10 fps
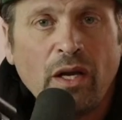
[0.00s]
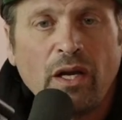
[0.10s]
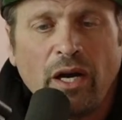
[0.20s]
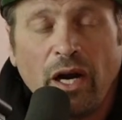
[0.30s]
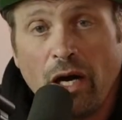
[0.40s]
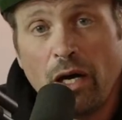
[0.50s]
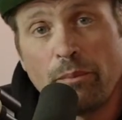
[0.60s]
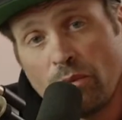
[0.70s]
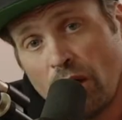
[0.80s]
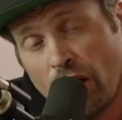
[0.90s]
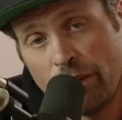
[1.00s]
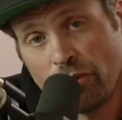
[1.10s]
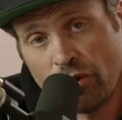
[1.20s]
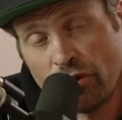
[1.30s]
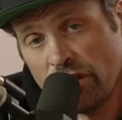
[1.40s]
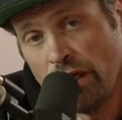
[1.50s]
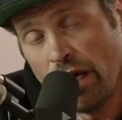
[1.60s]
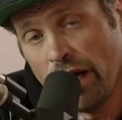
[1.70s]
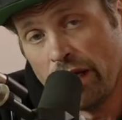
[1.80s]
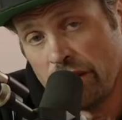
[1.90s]
I'm currently
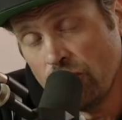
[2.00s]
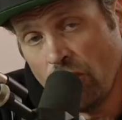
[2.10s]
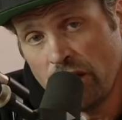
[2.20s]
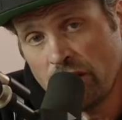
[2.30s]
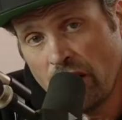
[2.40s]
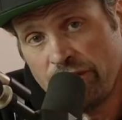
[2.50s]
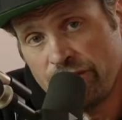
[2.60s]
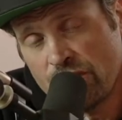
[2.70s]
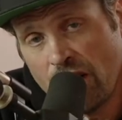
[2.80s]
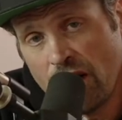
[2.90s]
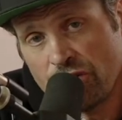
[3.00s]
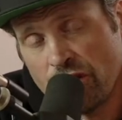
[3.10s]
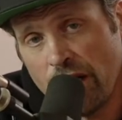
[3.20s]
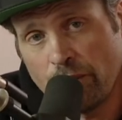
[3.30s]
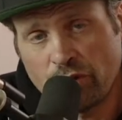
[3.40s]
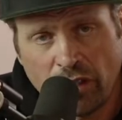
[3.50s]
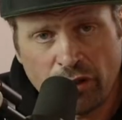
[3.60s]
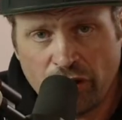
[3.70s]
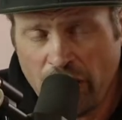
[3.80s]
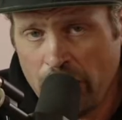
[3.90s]
at eRide Life / Amped
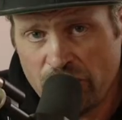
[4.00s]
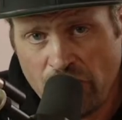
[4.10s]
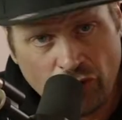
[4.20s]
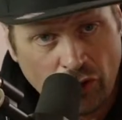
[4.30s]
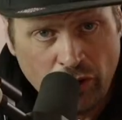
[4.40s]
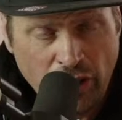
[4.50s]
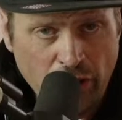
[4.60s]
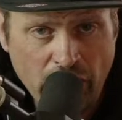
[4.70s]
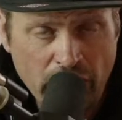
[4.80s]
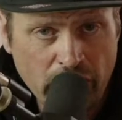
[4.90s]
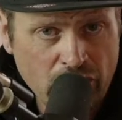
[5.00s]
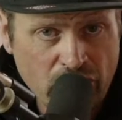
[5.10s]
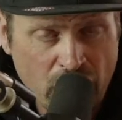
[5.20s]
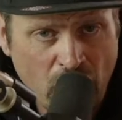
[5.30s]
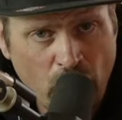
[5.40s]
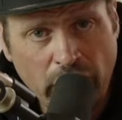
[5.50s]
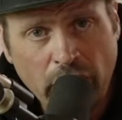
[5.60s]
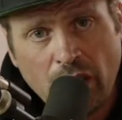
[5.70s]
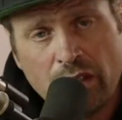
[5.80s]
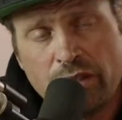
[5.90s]
Electric Game Central here in snowy
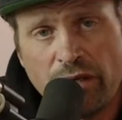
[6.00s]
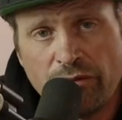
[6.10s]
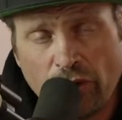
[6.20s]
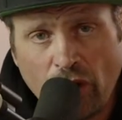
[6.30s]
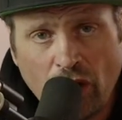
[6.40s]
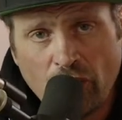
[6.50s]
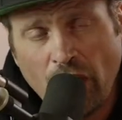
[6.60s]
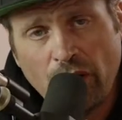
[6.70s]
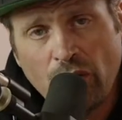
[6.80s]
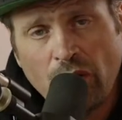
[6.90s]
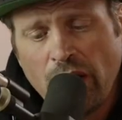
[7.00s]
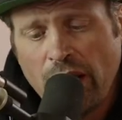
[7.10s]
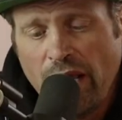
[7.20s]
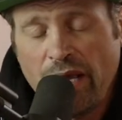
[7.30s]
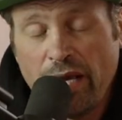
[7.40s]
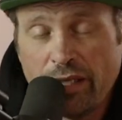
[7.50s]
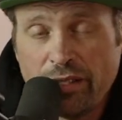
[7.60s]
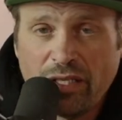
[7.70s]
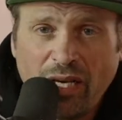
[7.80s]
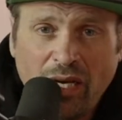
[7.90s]
Denver, Colorado, and
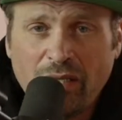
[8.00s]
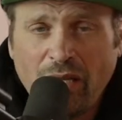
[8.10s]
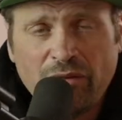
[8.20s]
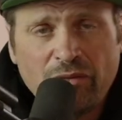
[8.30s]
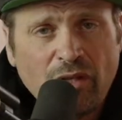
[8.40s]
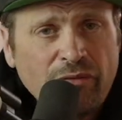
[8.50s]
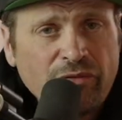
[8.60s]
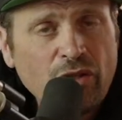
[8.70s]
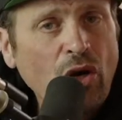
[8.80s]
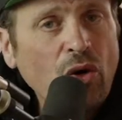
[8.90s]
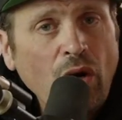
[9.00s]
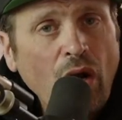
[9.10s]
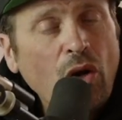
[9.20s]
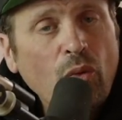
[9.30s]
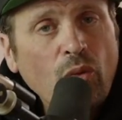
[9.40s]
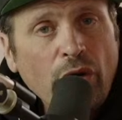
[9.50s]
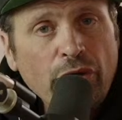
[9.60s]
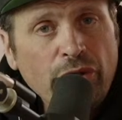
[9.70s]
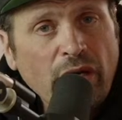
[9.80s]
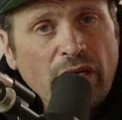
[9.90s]
I'd love to know where
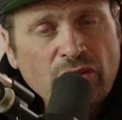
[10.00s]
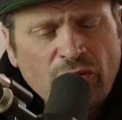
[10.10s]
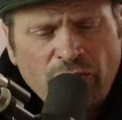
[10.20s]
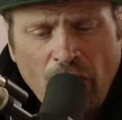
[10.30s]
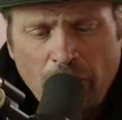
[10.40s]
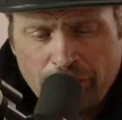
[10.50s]
you guys are from.